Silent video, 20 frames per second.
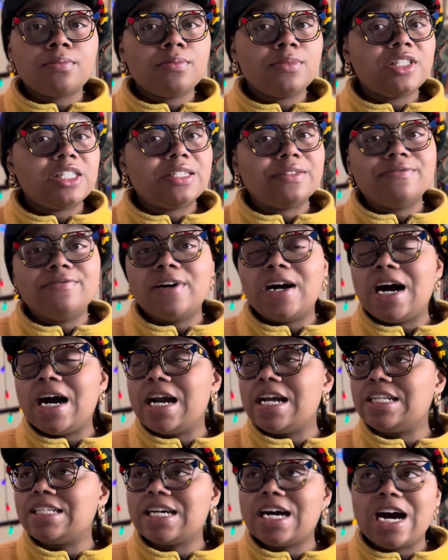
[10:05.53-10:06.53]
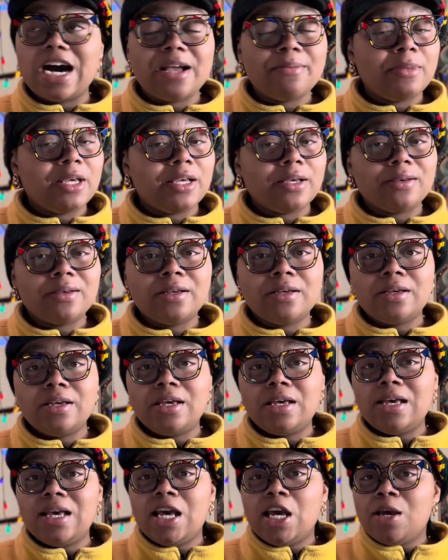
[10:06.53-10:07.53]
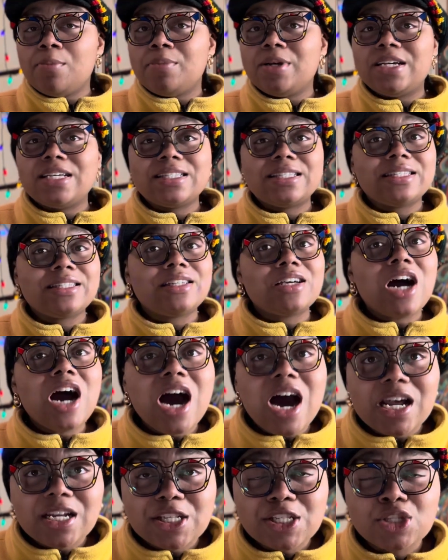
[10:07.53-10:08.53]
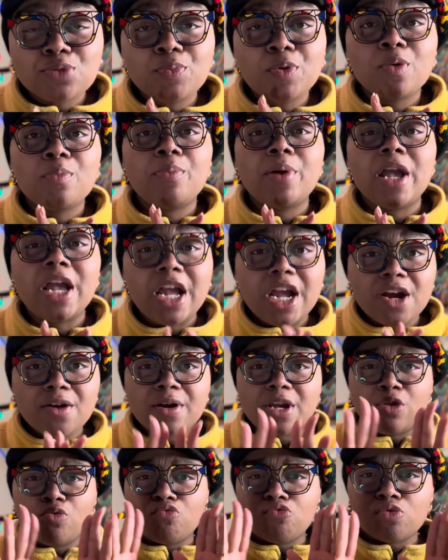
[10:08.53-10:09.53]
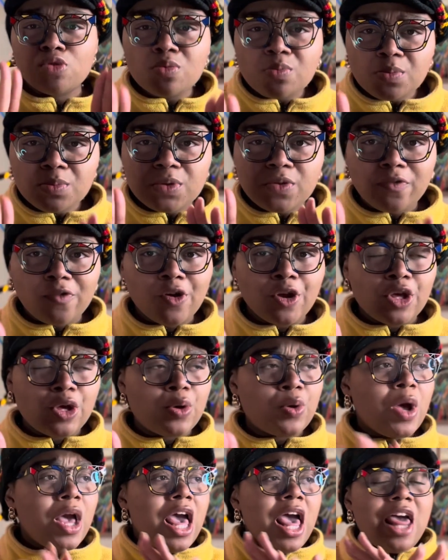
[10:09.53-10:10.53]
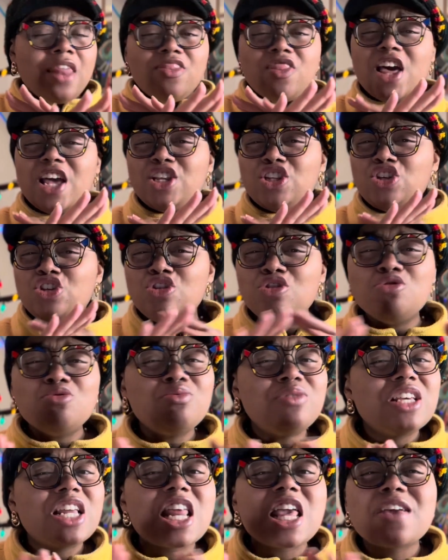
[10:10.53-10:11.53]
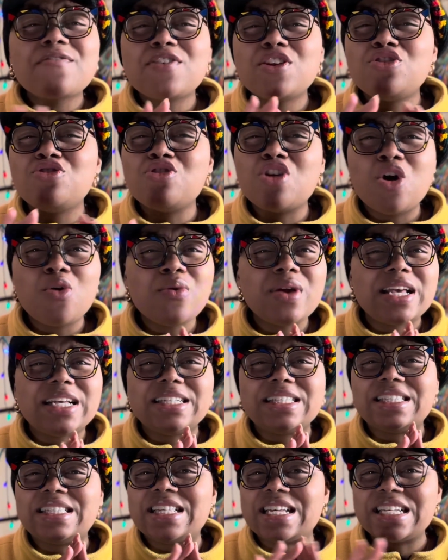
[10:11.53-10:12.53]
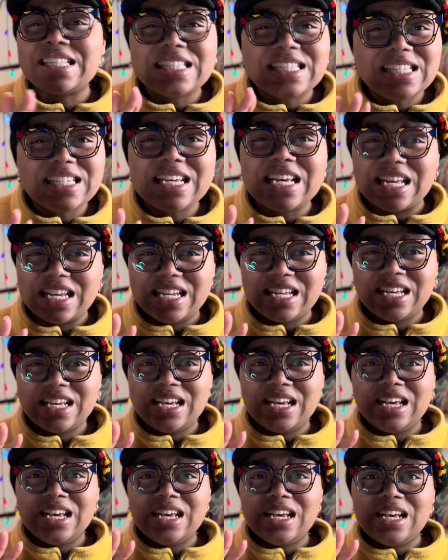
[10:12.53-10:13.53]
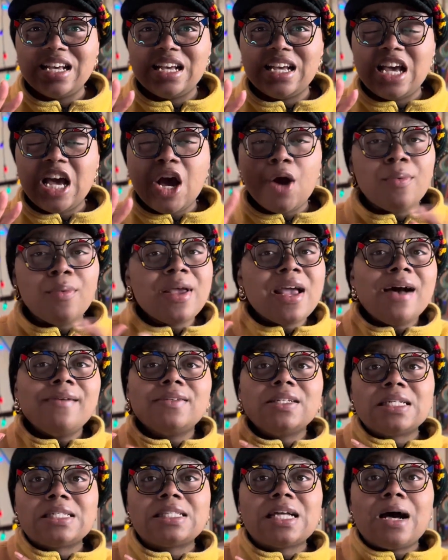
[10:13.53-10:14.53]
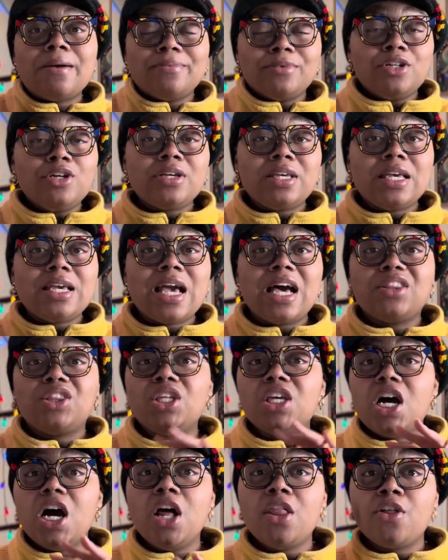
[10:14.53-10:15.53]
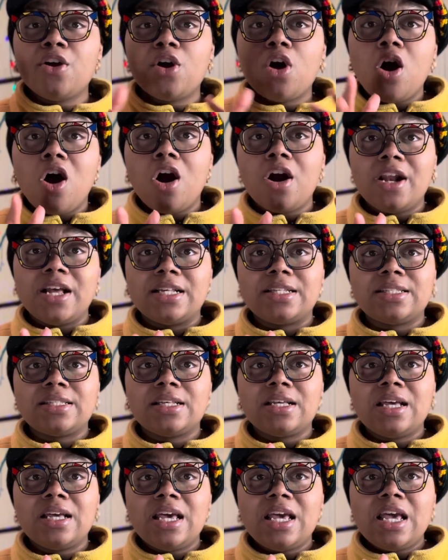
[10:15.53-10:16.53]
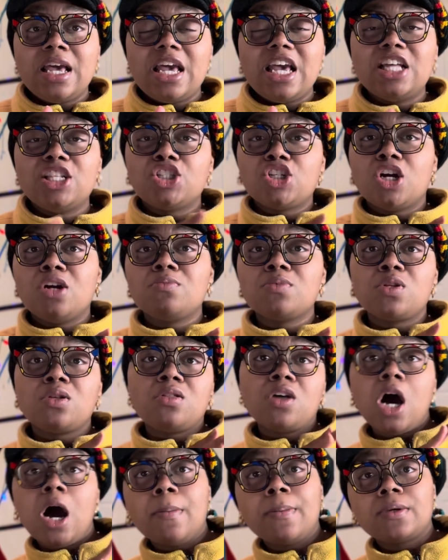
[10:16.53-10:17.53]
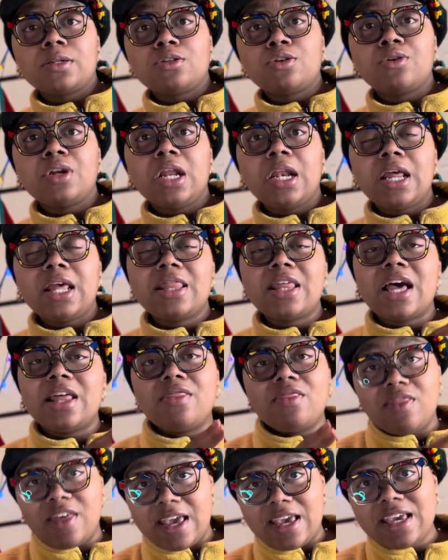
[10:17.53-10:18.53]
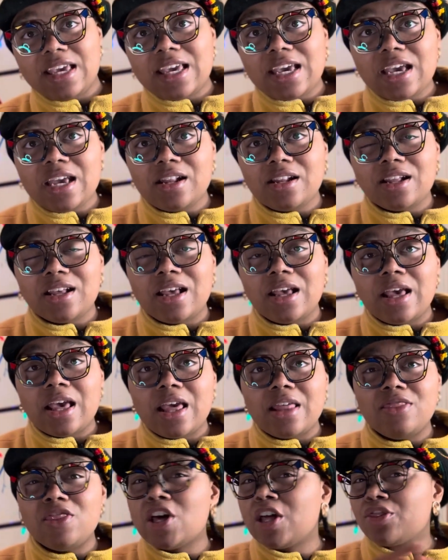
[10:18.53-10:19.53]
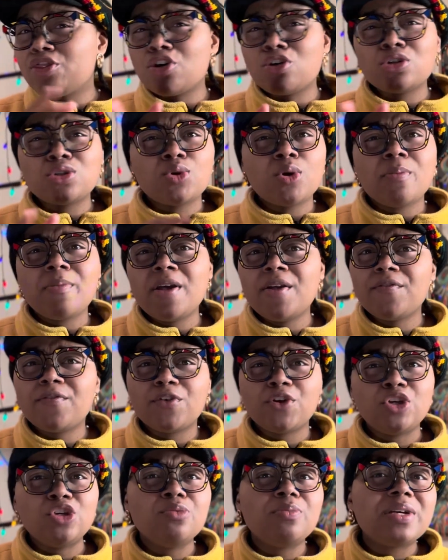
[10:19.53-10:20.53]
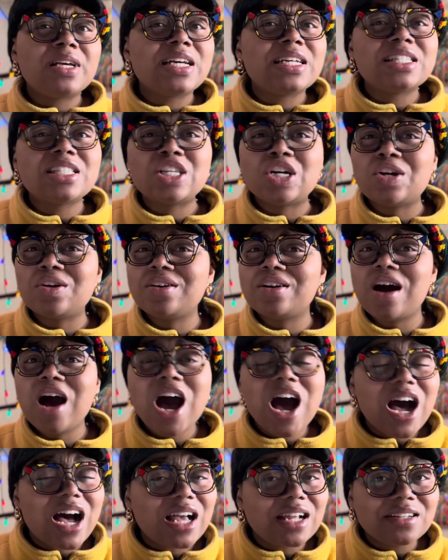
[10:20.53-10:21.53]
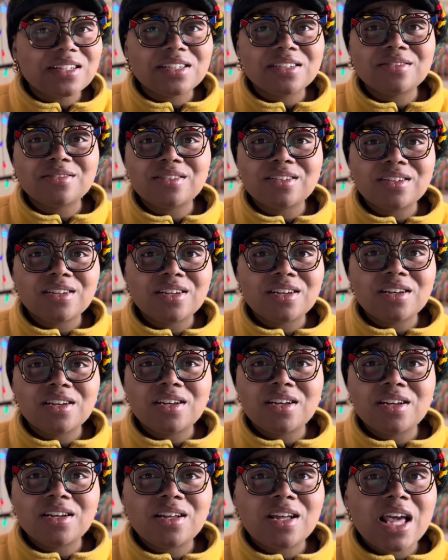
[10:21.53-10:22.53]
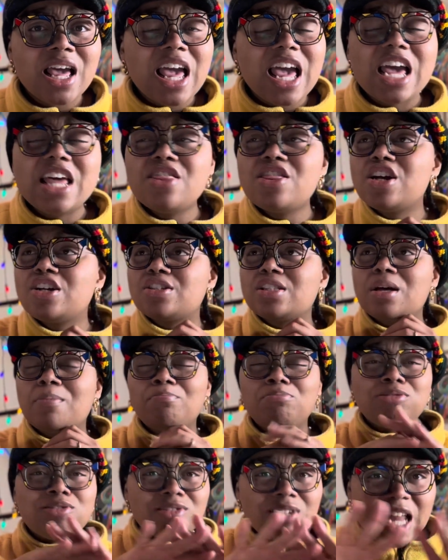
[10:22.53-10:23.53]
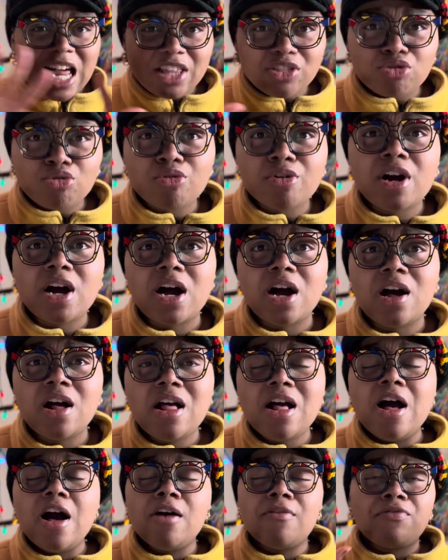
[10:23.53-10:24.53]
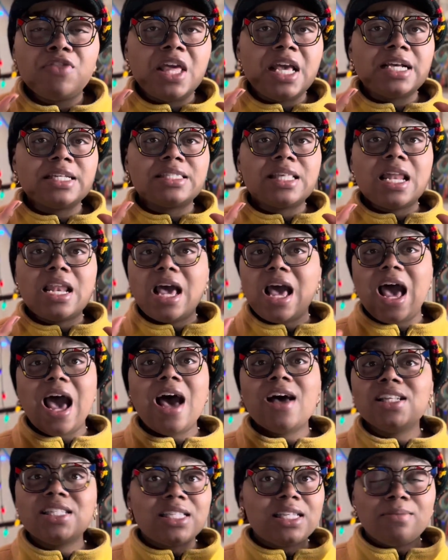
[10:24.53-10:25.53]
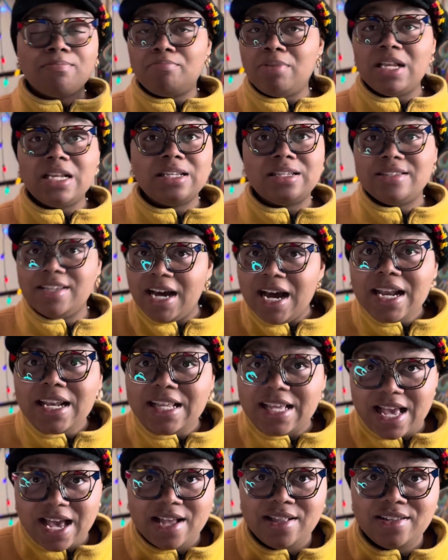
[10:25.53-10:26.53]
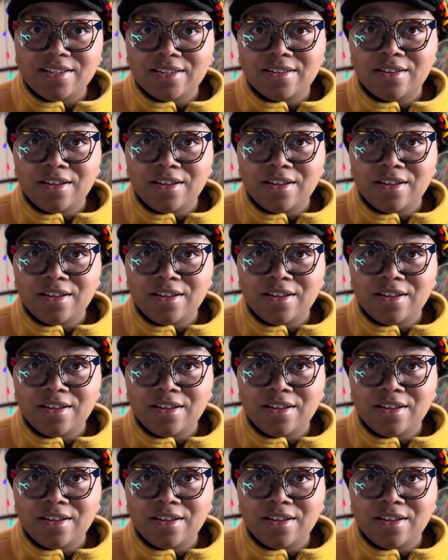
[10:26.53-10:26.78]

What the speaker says: divine timing because God is preparing rooms for you that you didn't even know existed. And we have to stop looking at the other artists in terms of the opportunity that they get, that those are meant for you, because they're not. And there's a plethora of things that hasn't been done yet.